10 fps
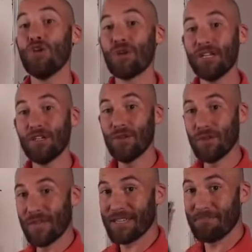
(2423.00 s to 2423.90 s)
You can
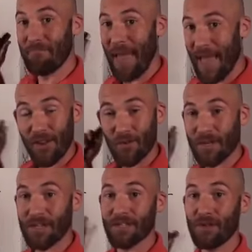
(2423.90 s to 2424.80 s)
do this
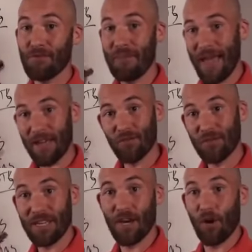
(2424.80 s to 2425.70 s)
manually, so you
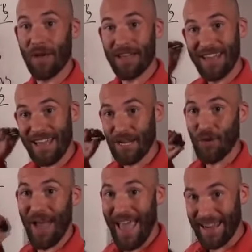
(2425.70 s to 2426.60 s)
manually go in and
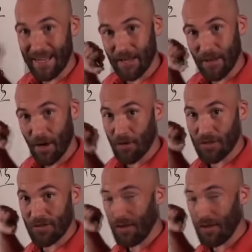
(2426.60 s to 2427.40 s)
you edit the host